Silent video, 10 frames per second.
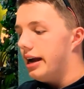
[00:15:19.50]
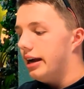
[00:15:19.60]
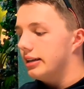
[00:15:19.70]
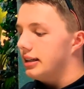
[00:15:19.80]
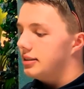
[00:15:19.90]

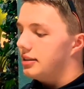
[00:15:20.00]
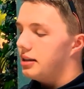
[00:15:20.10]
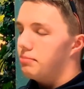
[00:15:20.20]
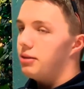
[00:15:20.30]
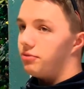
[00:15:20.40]
I guess
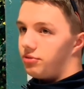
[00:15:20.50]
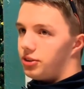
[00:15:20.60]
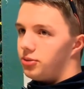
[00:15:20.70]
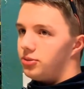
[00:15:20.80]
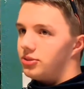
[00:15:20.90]
like my
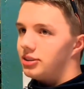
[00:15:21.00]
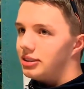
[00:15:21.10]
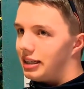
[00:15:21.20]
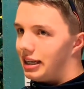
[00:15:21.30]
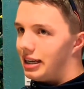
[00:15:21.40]
views
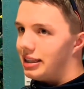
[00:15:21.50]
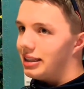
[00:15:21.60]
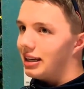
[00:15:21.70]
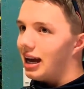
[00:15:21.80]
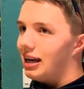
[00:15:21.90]
and
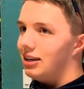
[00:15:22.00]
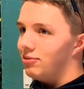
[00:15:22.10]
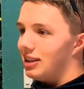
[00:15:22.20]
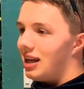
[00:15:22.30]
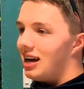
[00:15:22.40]
kind of
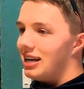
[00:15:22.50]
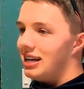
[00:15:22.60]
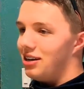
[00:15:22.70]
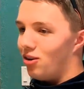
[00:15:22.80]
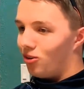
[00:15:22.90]
rely
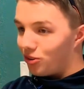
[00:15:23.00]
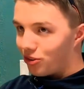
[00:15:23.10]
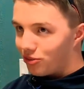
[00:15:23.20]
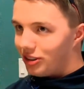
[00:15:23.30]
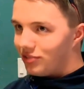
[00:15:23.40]
in all
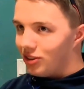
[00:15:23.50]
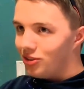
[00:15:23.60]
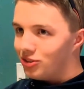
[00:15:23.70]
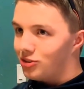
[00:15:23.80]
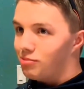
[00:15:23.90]
three of
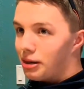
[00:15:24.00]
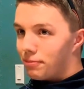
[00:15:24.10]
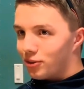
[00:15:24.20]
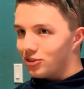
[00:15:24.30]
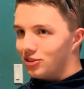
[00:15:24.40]
those. So my
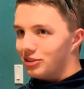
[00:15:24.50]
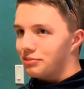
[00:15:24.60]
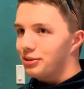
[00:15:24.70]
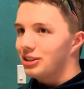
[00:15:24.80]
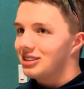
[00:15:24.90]
personal
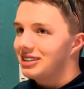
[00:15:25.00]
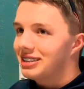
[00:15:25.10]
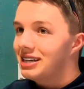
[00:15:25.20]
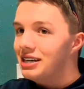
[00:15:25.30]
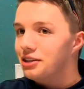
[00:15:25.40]

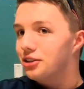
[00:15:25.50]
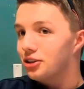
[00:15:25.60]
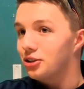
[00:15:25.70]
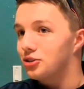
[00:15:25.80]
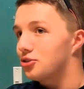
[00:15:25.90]
experiences,
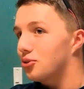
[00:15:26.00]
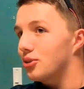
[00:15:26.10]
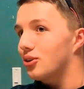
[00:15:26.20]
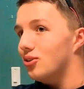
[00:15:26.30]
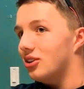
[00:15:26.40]
the
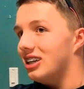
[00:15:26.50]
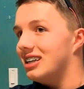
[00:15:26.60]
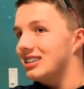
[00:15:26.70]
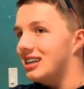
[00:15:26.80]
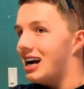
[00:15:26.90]
historical
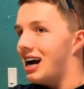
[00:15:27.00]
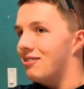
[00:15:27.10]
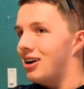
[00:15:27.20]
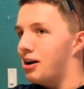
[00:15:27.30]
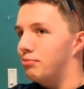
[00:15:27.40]
things that
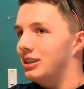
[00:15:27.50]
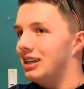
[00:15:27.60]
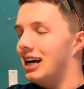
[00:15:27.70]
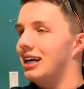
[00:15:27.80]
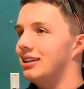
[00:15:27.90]
have happened,
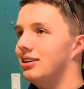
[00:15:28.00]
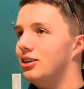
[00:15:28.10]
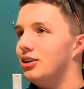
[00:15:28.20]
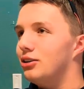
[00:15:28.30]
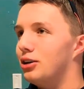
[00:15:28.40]

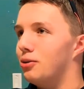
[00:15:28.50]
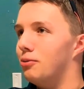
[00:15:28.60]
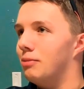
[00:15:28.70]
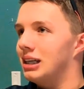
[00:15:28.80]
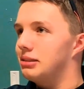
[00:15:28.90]

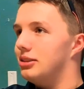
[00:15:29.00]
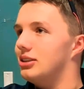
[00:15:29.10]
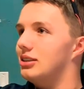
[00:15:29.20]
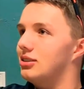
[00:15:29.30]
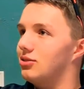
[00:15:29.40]
and my
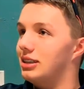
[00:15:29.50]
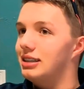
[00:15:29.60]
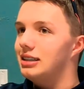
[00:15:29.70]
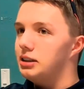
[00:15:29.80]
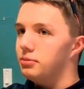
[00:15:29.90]
experiences
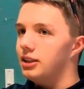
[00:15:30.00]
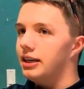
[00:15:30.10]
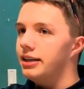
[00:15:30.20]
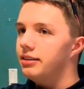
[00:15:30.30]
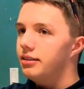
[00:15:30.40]
within
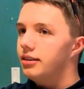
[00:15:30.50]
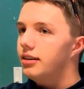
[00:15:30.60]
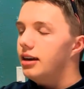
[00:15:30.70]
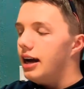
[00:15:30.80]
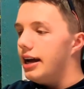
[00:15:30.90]
DeMolay,
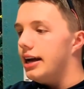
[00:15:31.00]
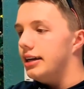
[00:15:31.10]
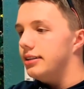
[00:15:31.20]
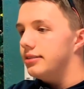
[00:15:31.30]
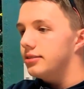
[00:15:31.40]

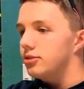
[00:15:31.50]
and